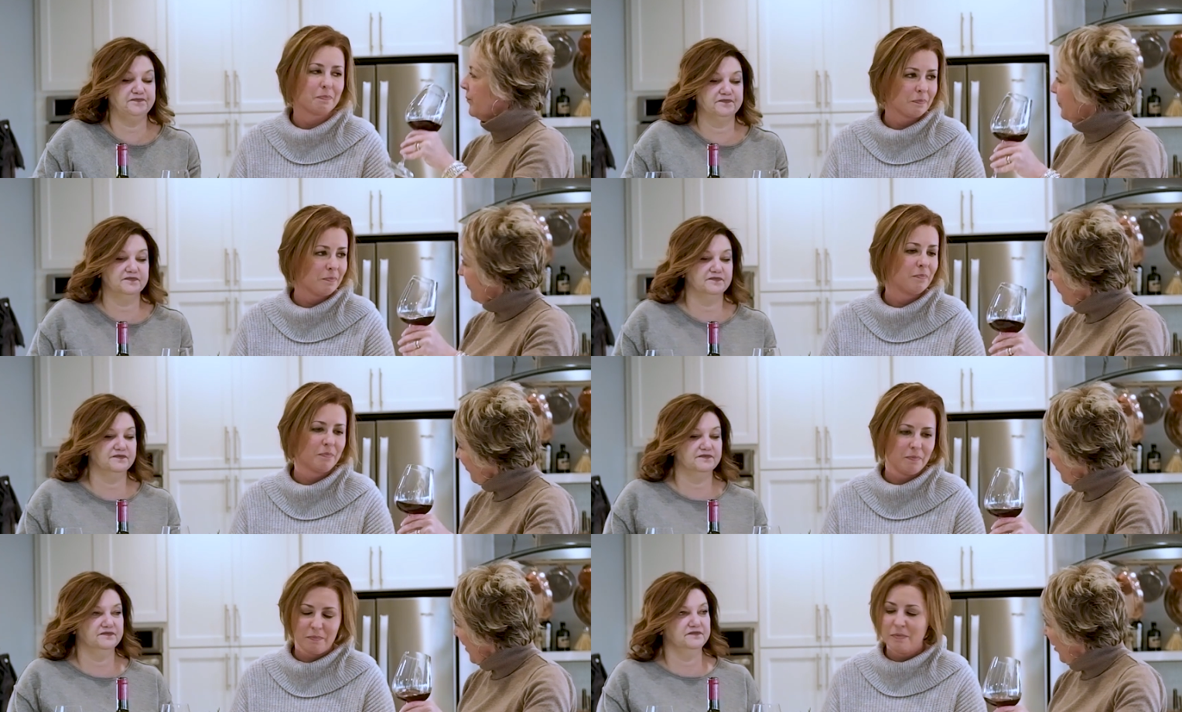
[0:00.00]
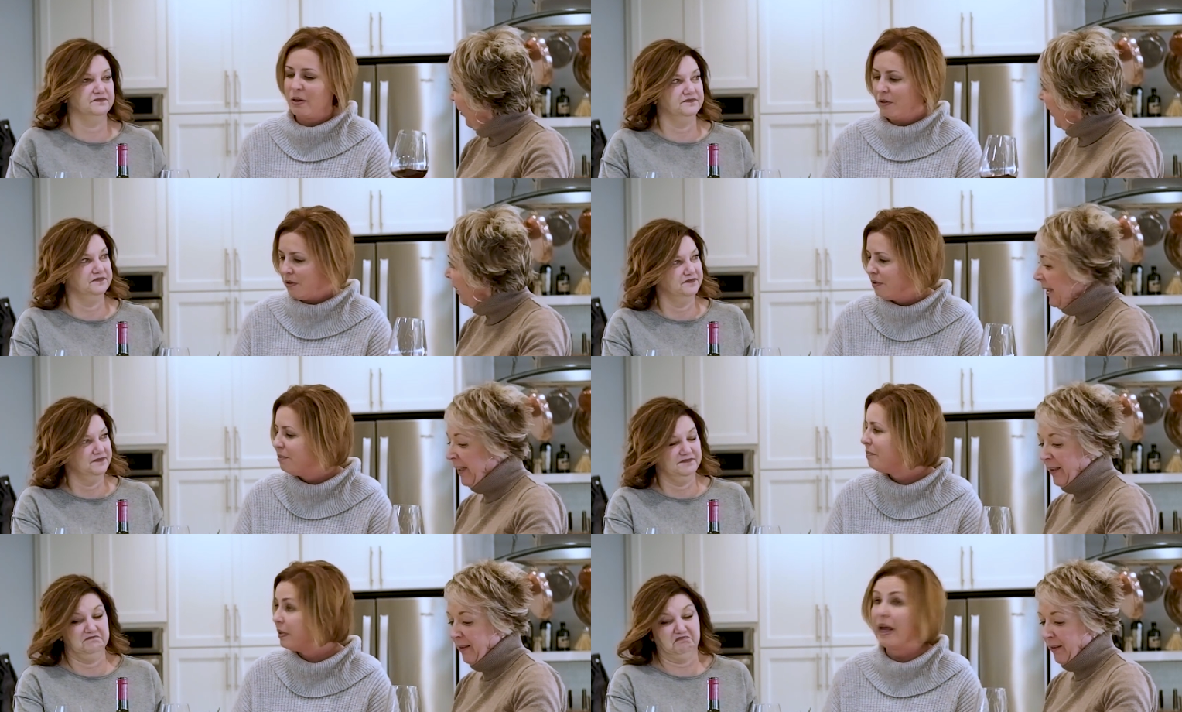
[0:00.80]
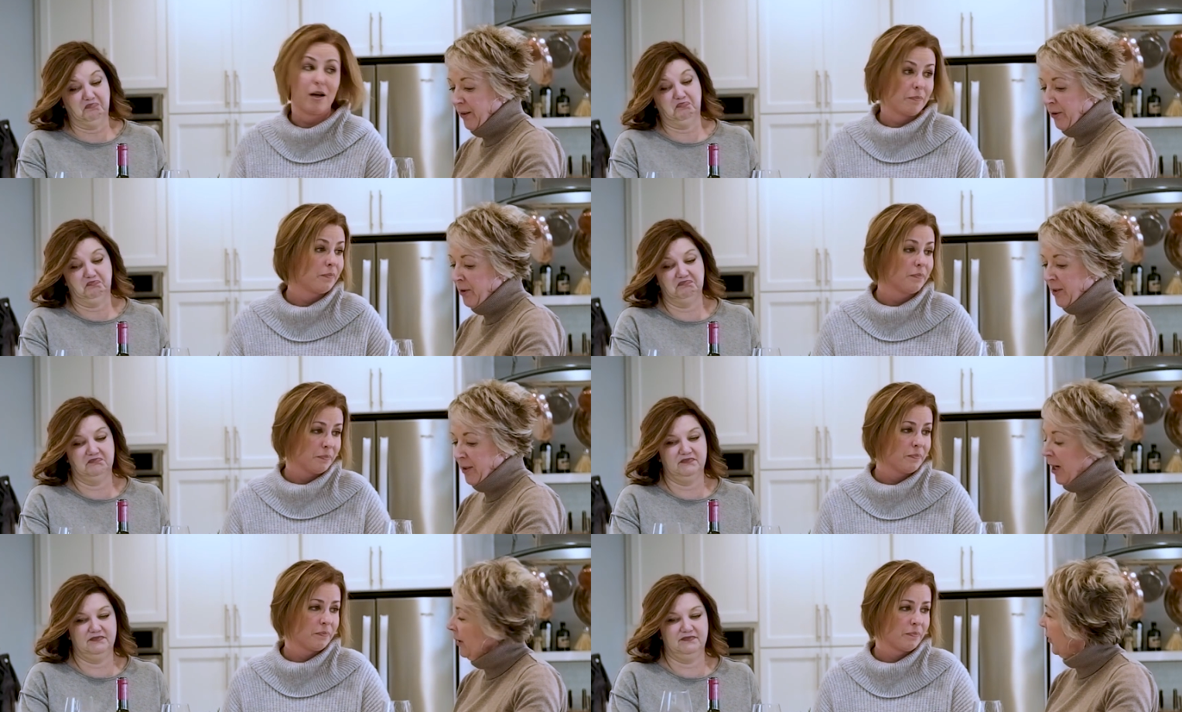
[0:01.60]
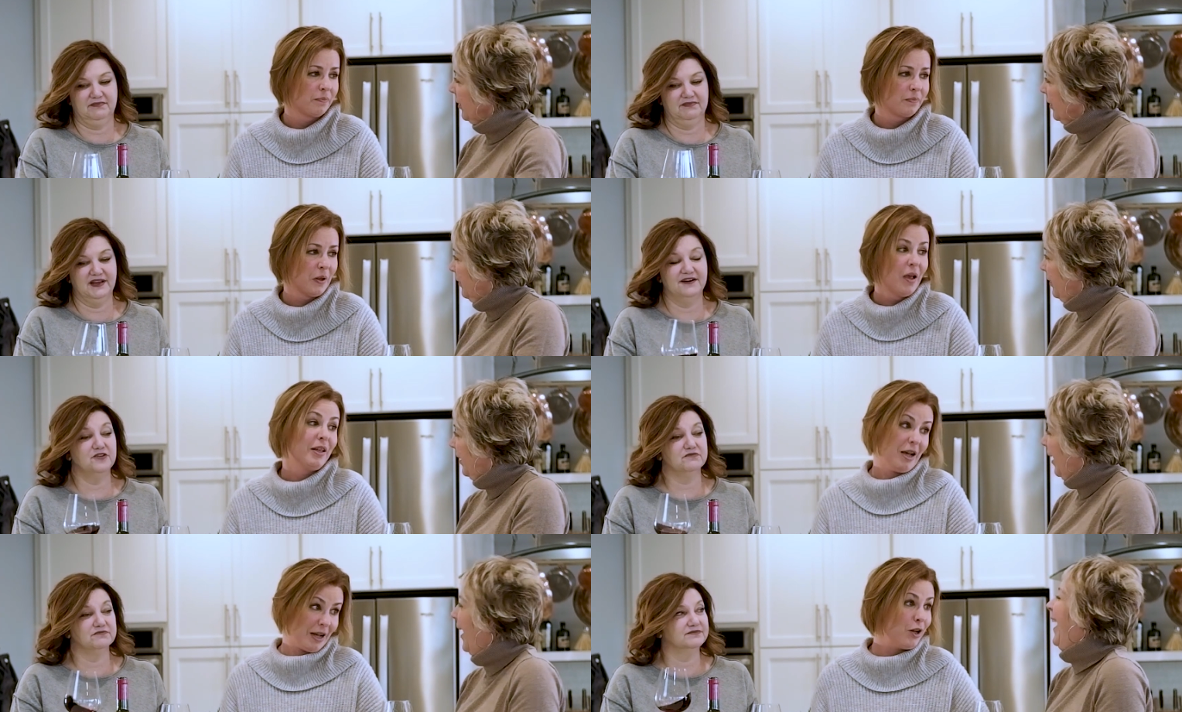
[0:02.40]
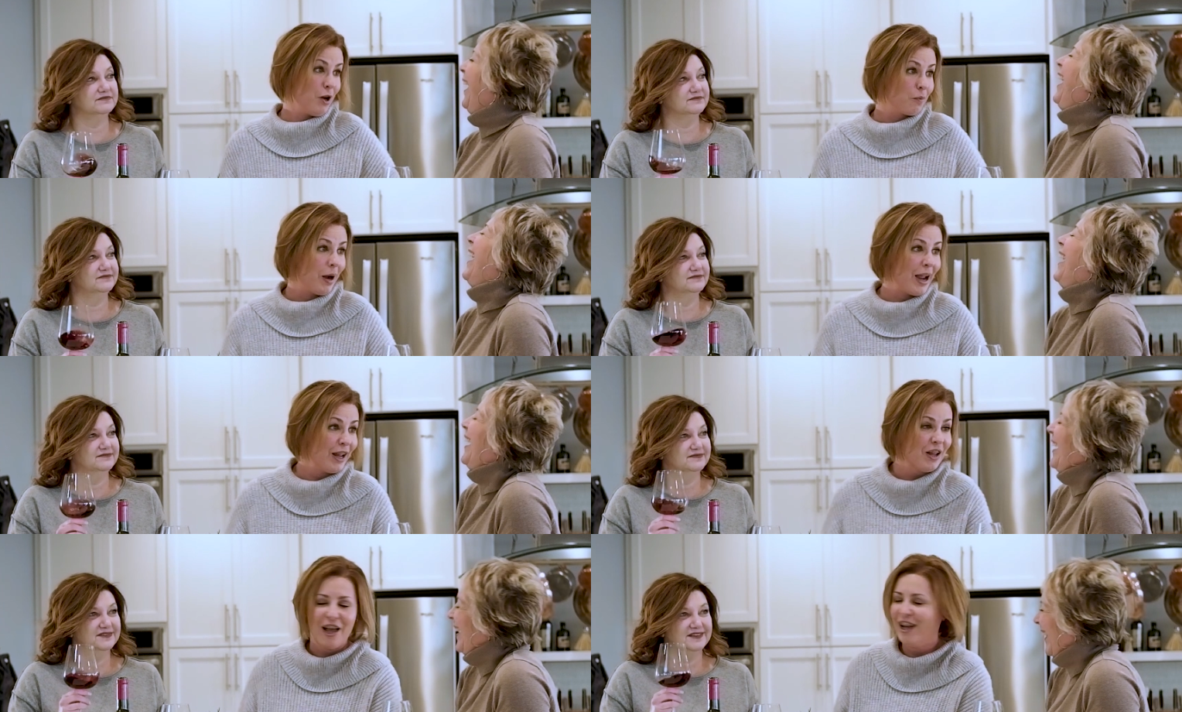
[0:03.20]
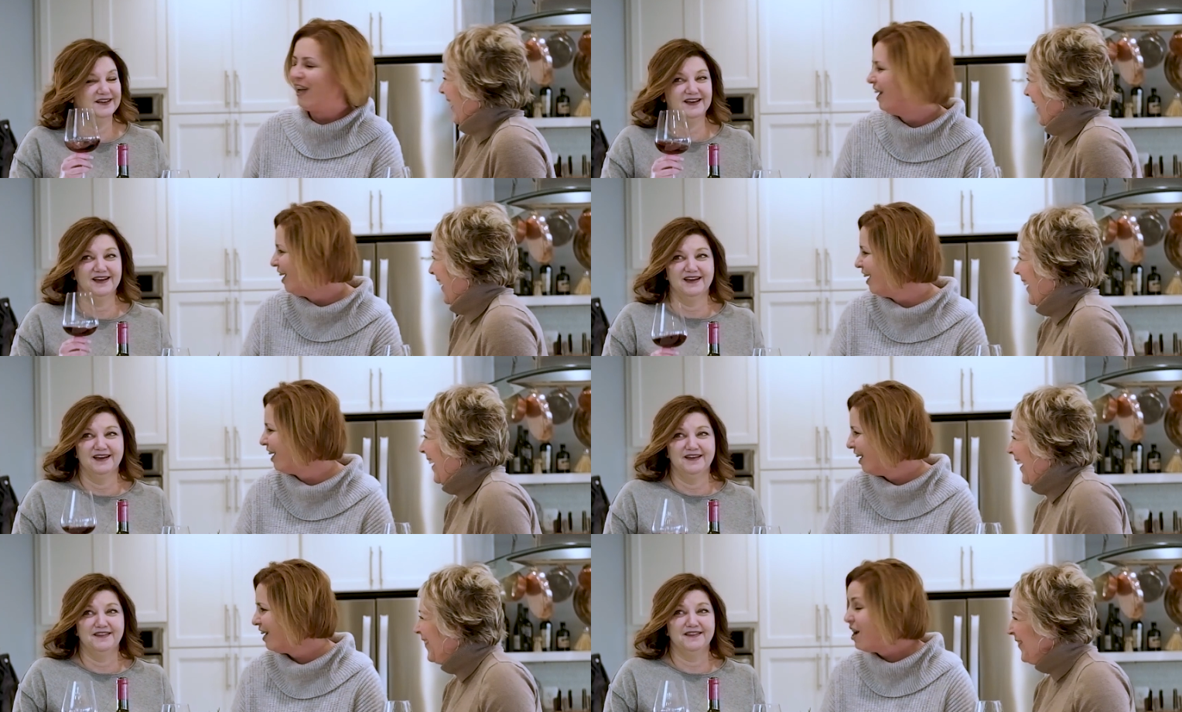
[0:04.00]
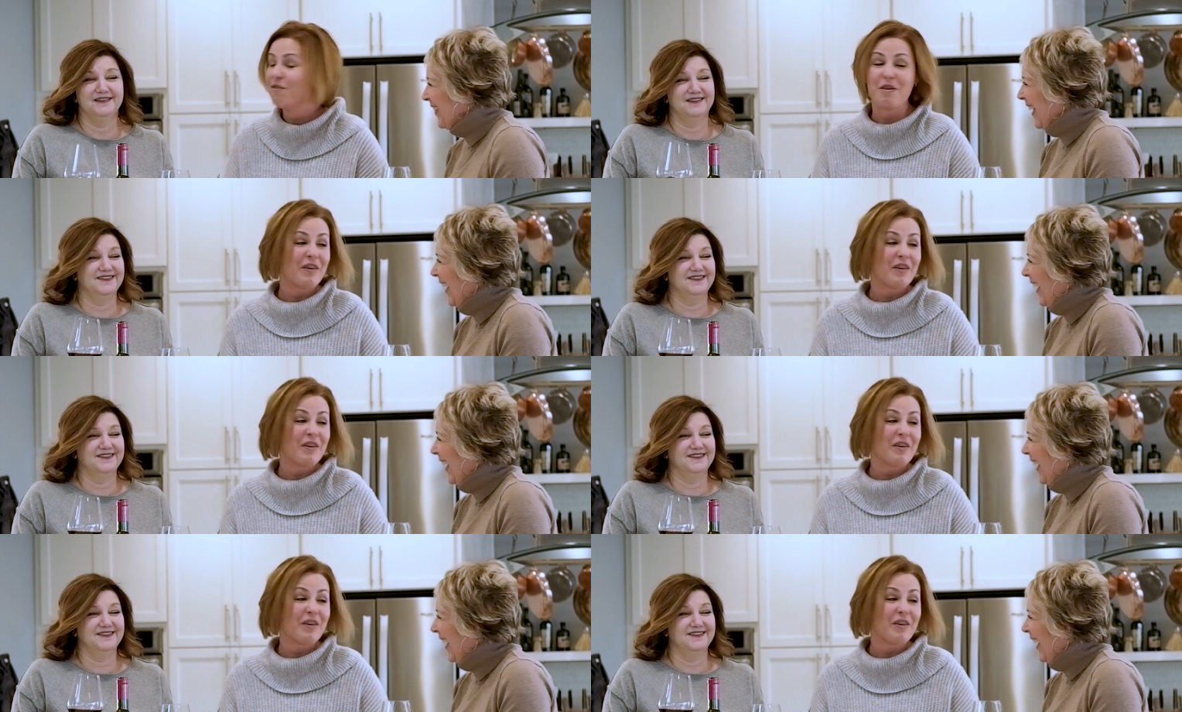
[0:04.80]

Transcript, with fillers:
Speaker 1: Mm-hmm. Really? Yeah. Who's this doctor? I know. Yeah, I know, right?